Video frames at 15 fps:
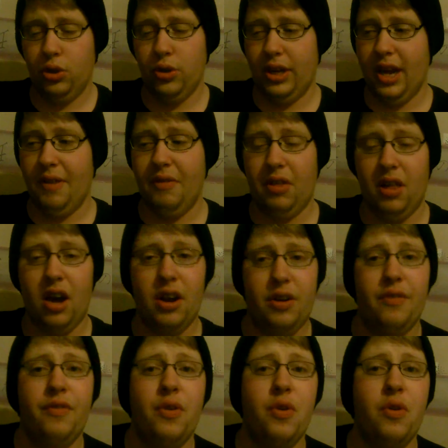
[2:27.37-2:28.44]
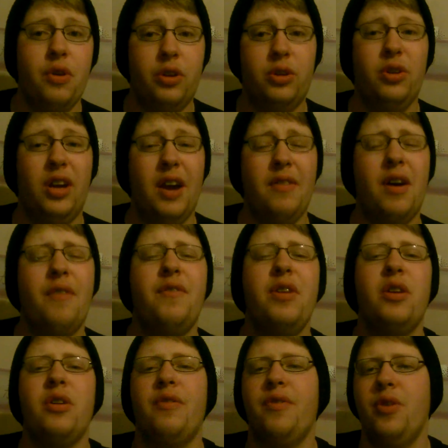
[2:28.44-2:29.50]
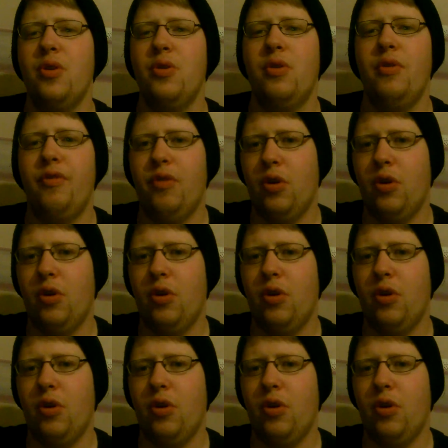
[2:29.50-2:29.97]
To give it that review, to give it a fair review